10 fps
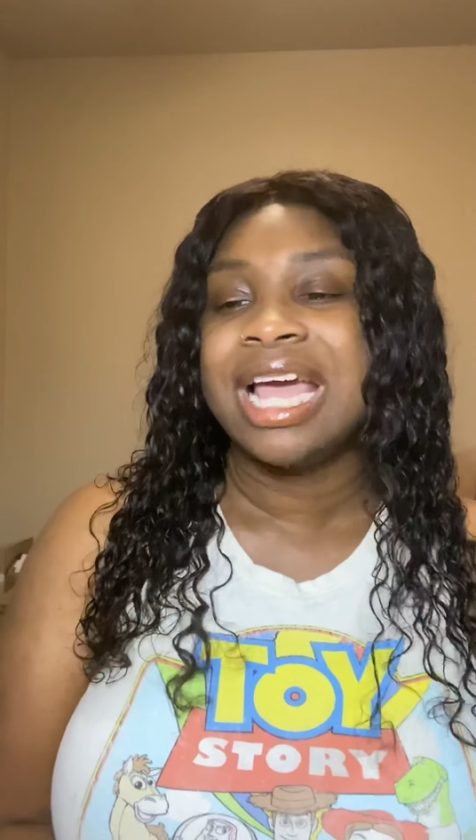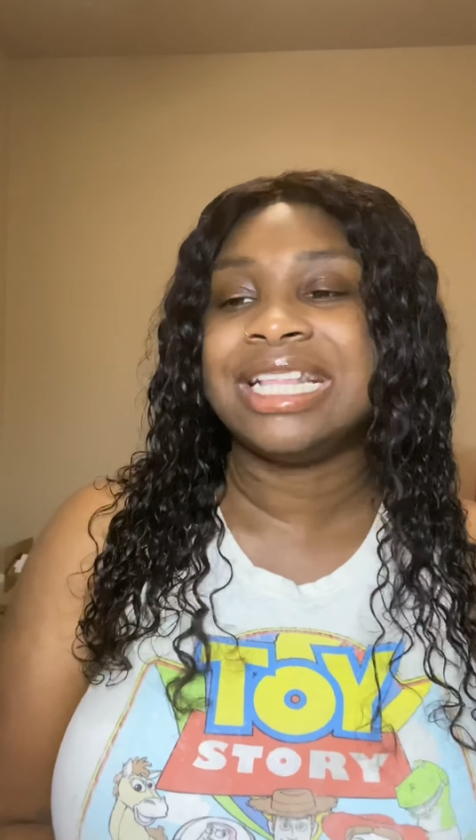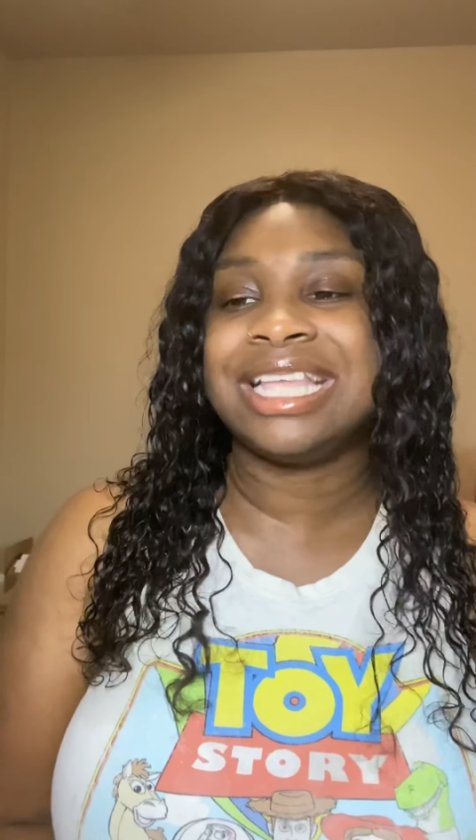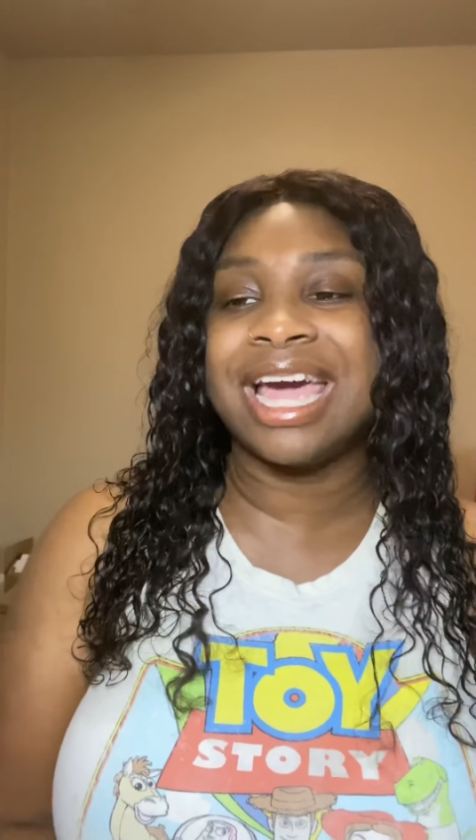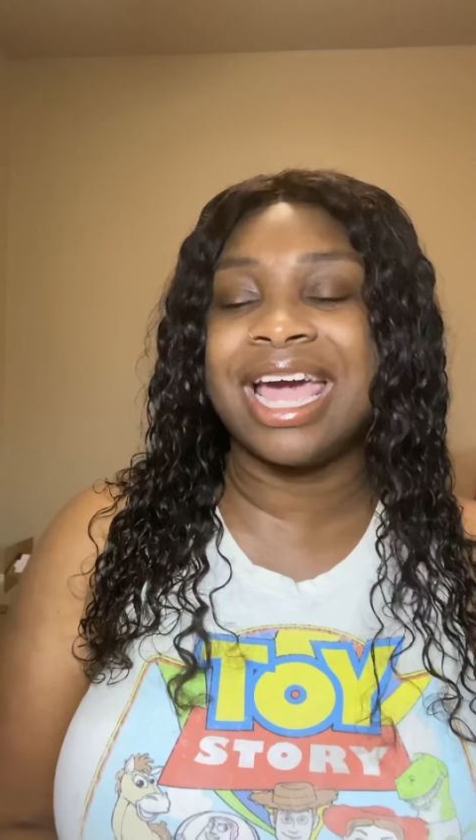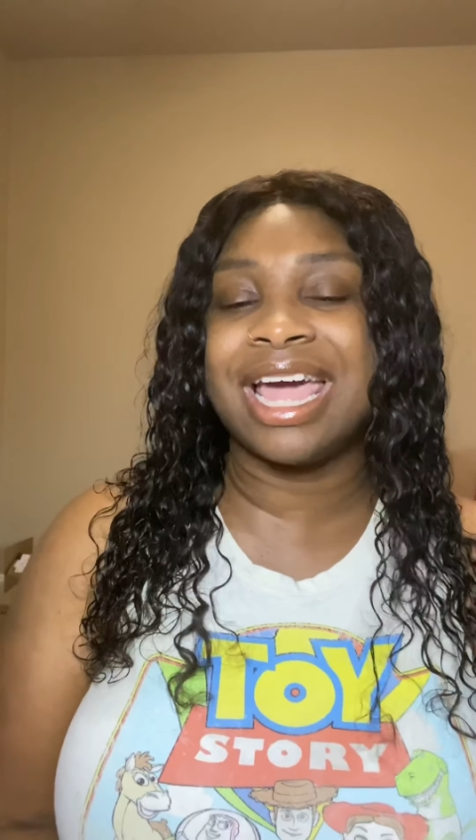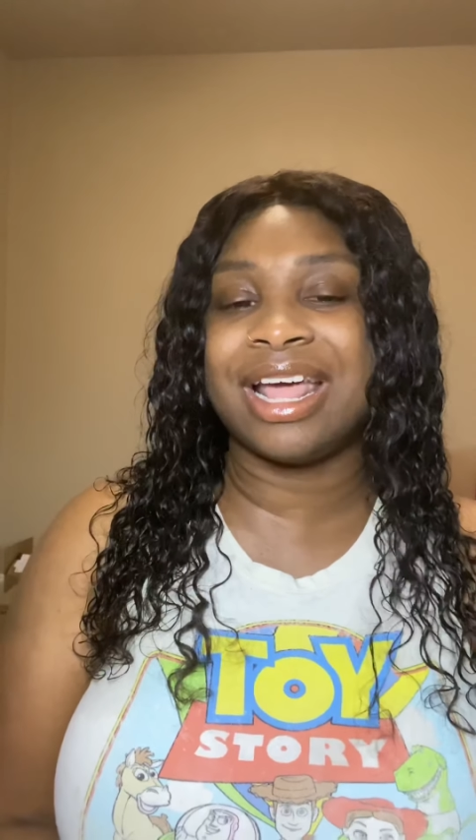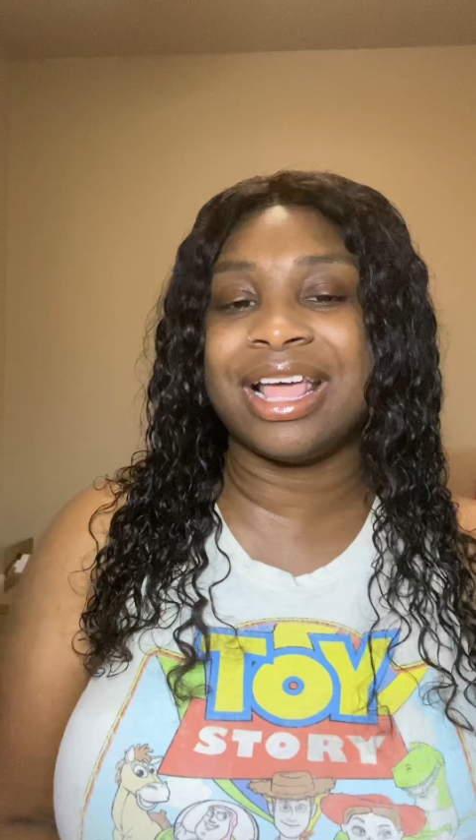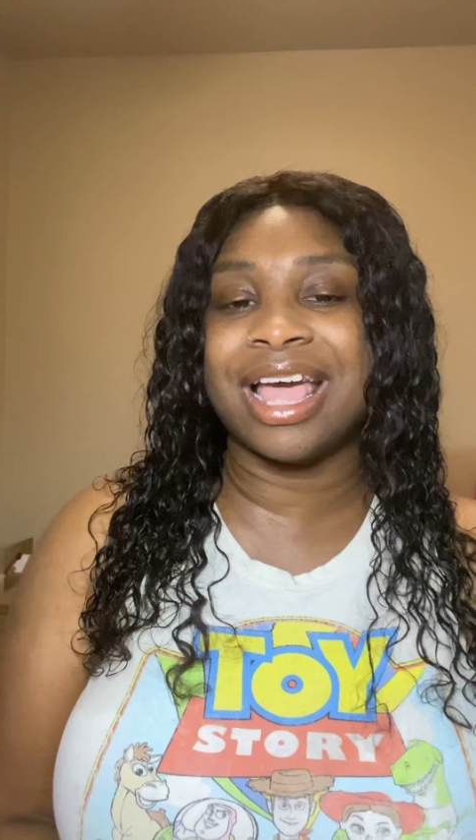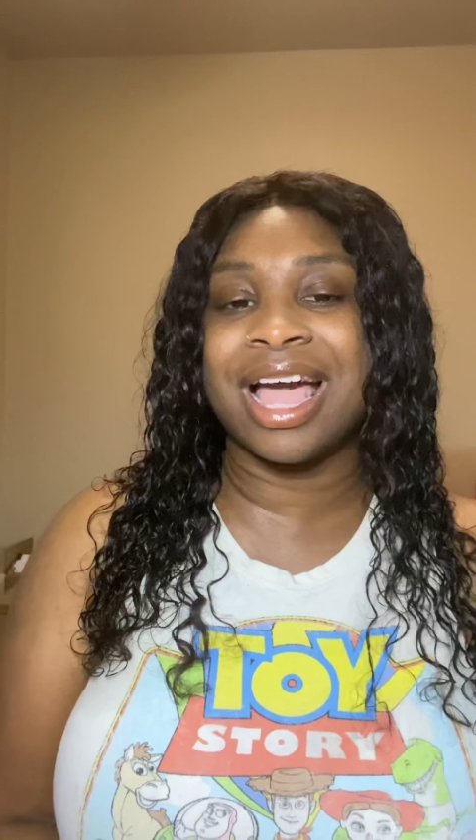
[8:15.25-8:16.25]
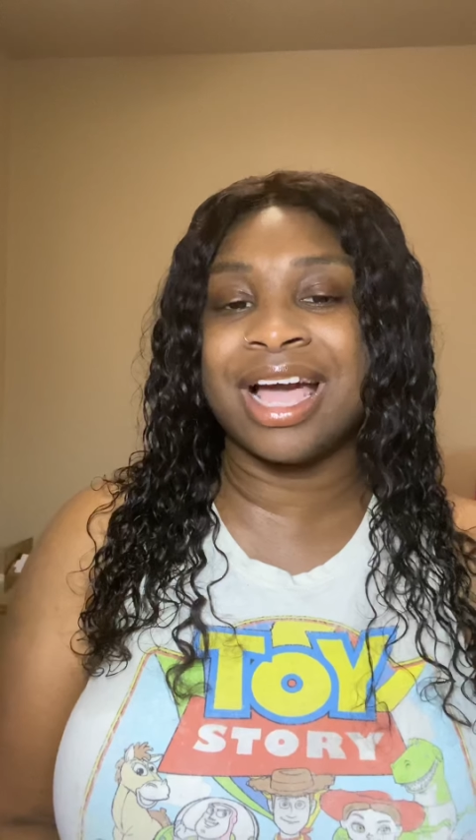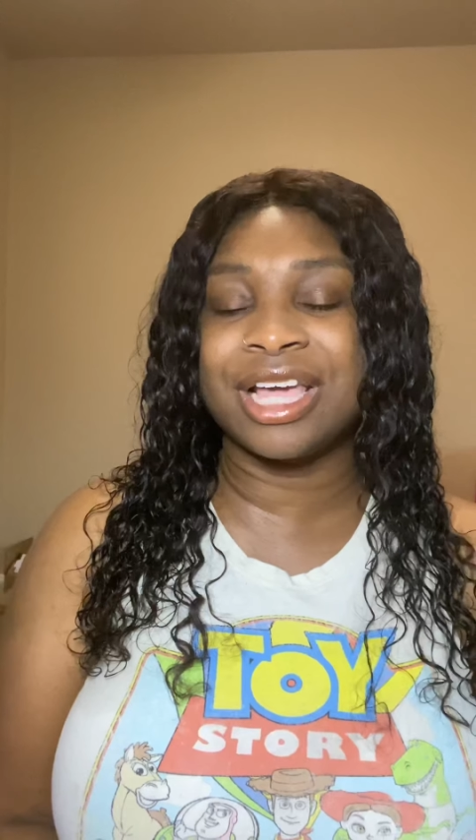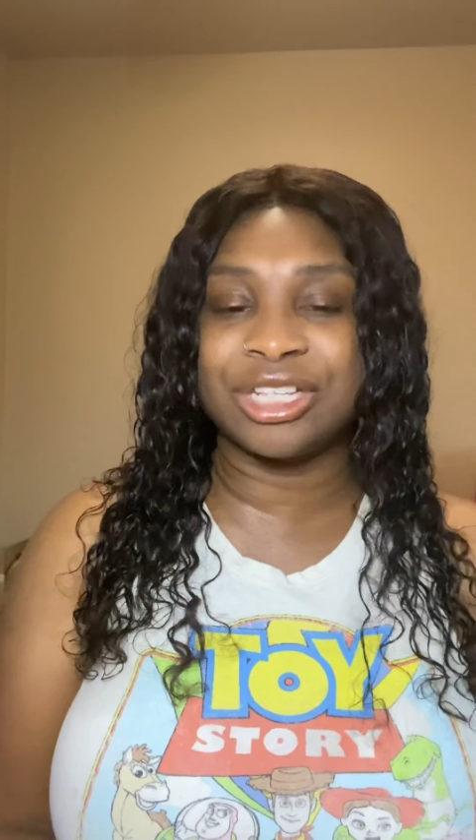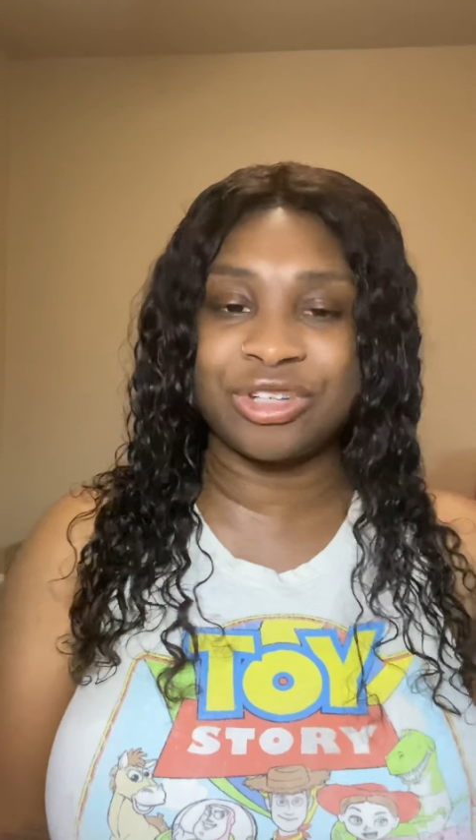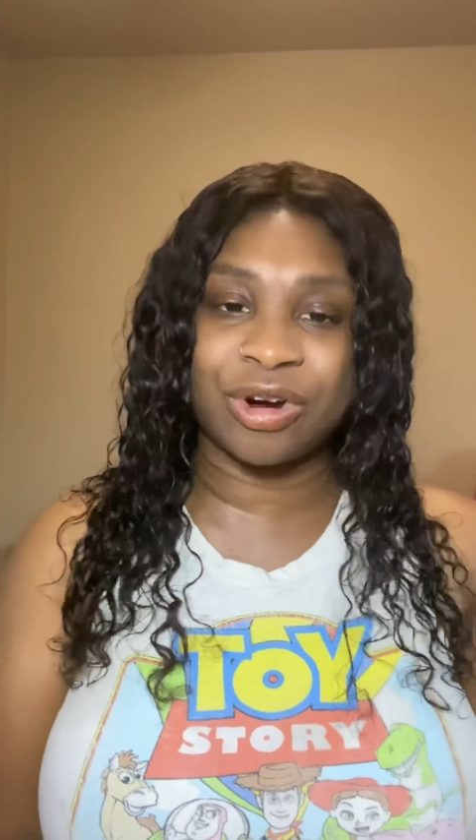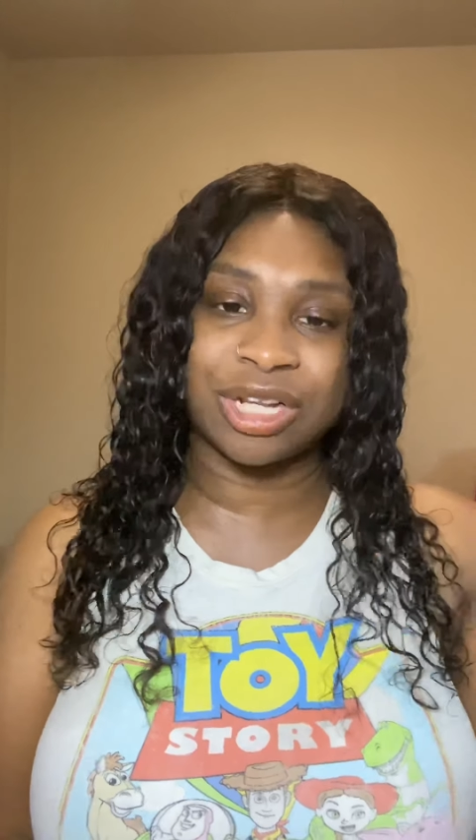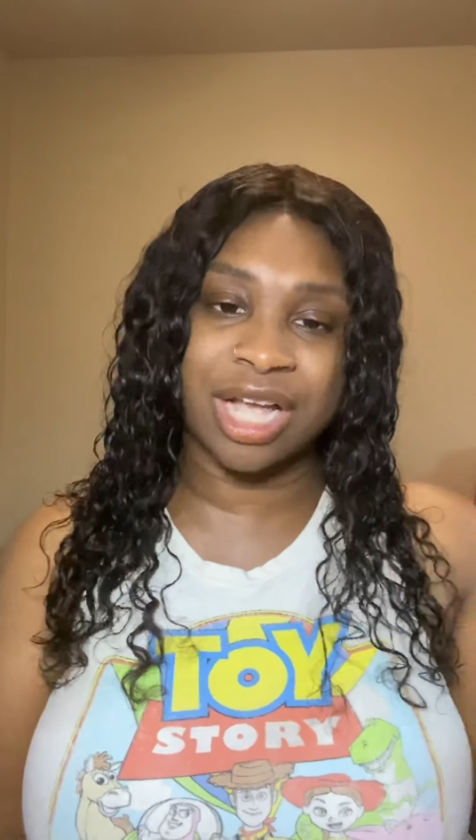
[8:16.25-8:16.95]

that I get charged.